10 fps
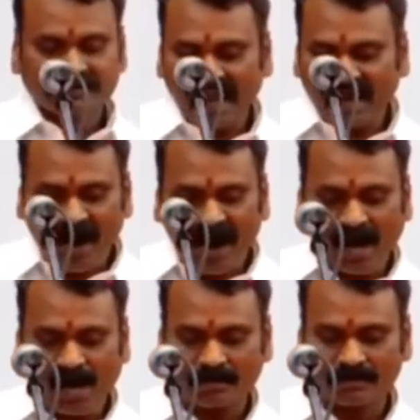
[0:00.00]

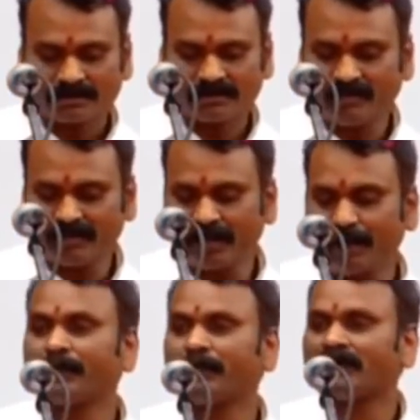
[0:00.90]
seva, serving
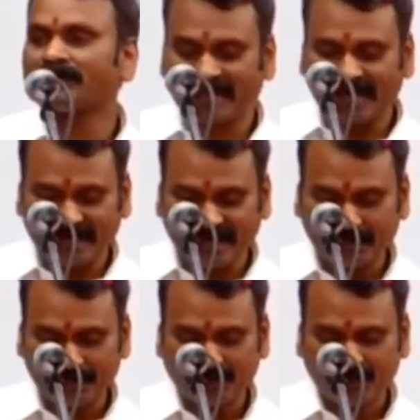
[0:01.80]
the people of the
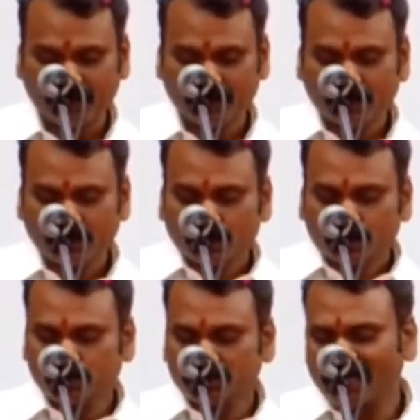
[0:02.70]
country,
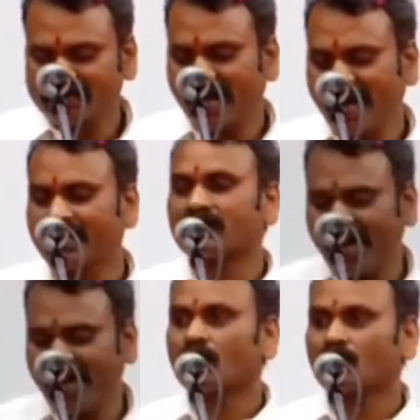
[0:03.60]
Sushasan,
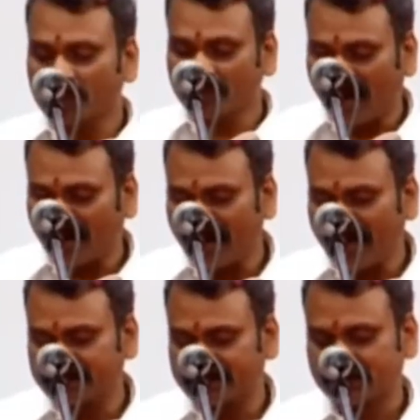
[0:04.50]
good
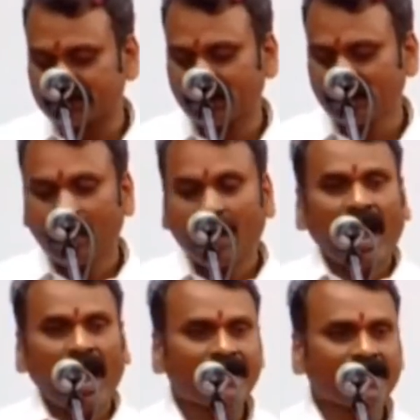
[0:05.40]
governance,
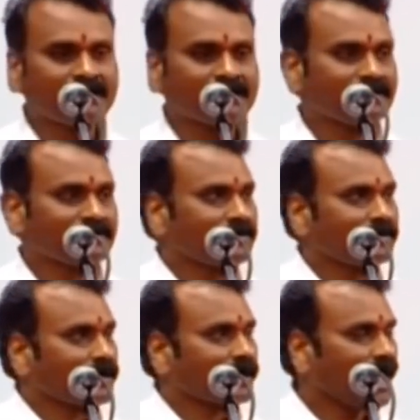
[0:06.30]
and
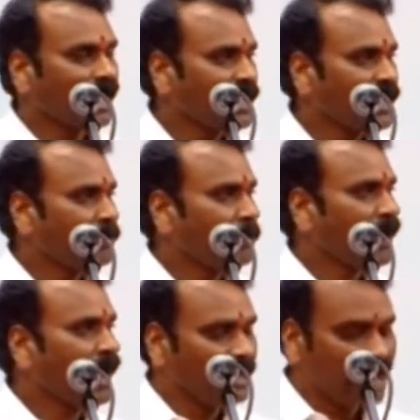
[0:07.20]
Garib
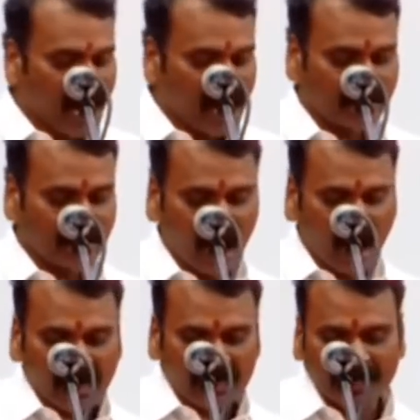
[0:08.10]
Kalyan
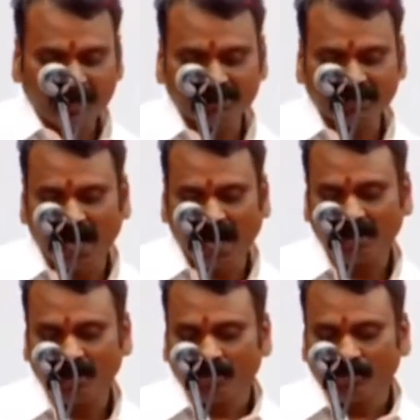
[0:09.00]
Anna
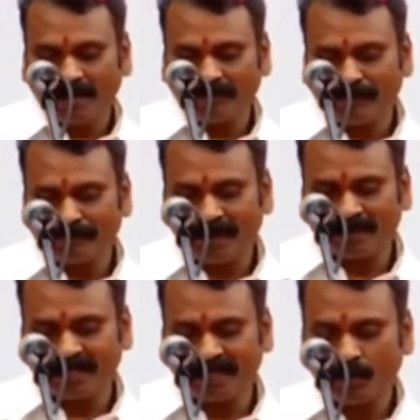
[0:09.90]
Yojana, welfare
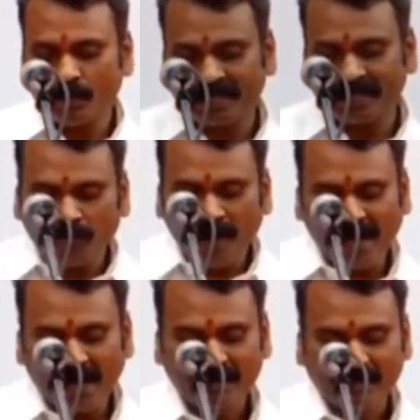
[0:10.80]
for the
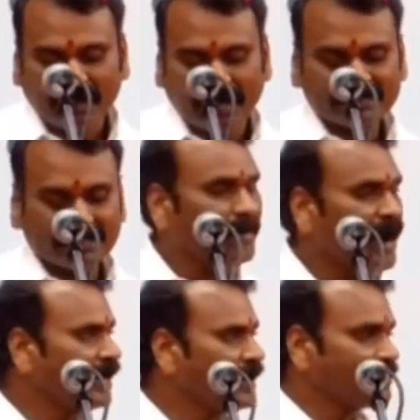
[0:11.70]
poor, has
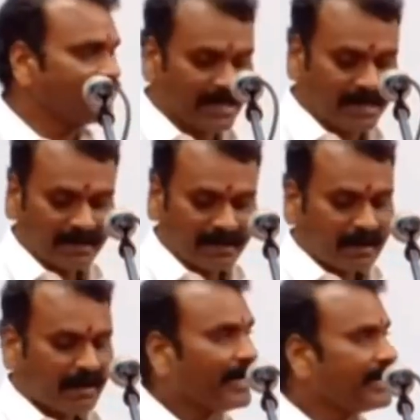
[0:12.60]
remained the
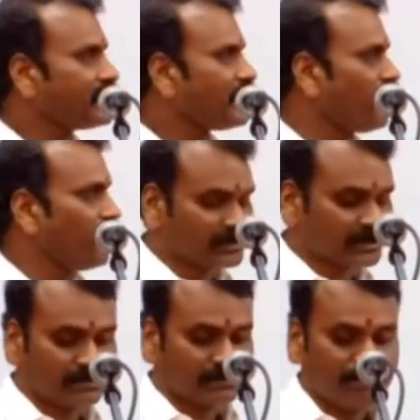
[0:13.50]
guiding the
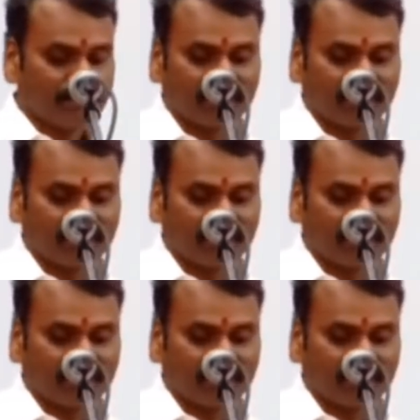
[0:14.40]
force.